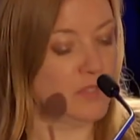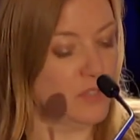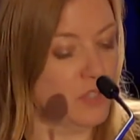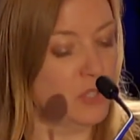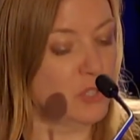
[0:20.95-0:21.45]

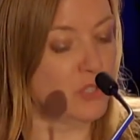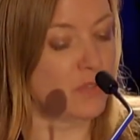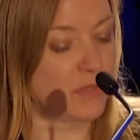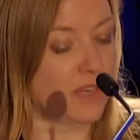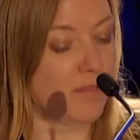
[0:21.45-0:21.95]

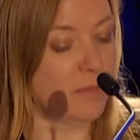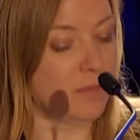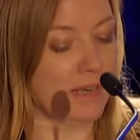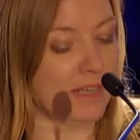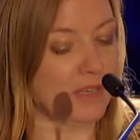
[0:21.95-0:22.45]
institutional and
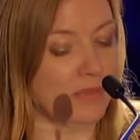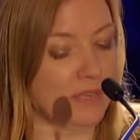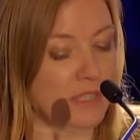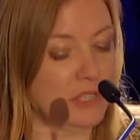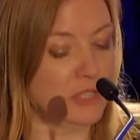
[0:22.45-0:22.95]
government banking
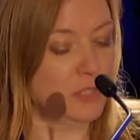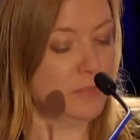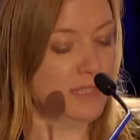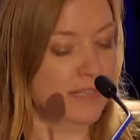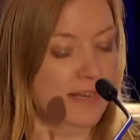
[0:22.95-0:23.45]

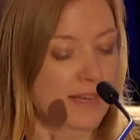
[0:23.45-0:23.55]
relationships,